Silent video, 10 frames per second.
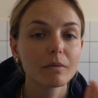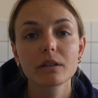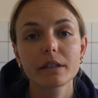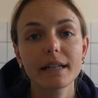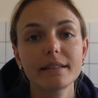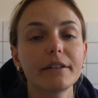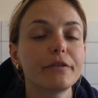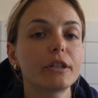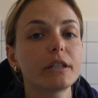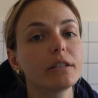So that's it
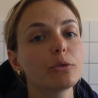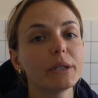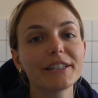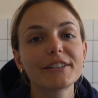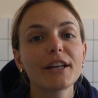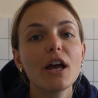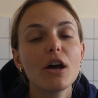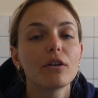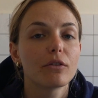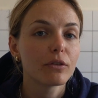for this week's
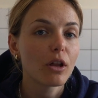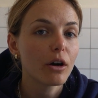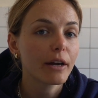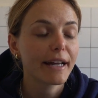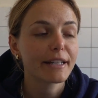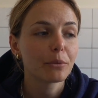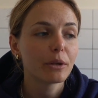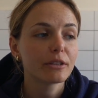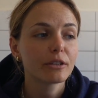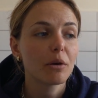vlog. It
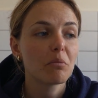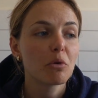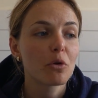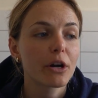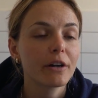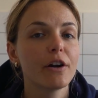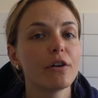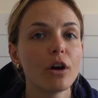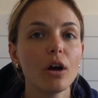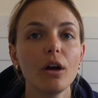was more
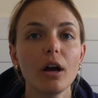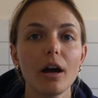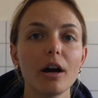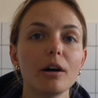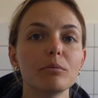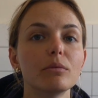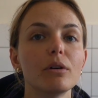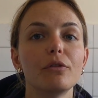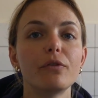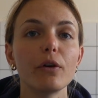
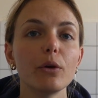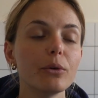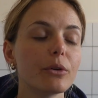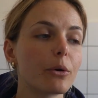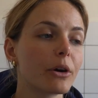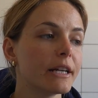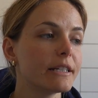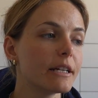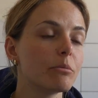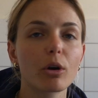food
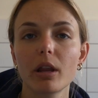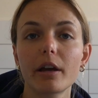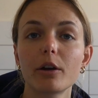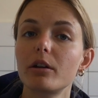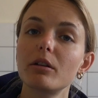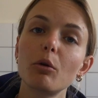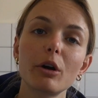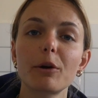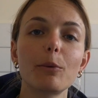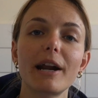oriented, more like a
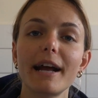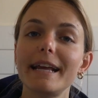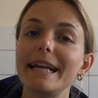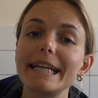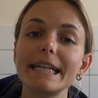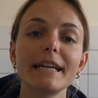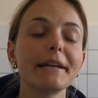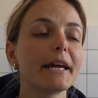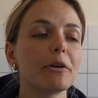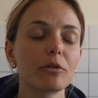longer what I eat in a
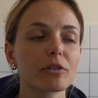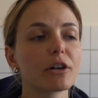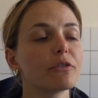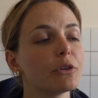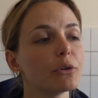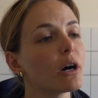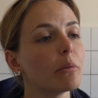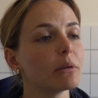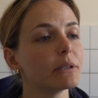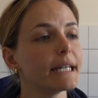day over a few
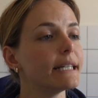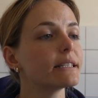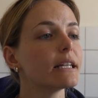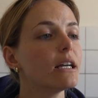couple days.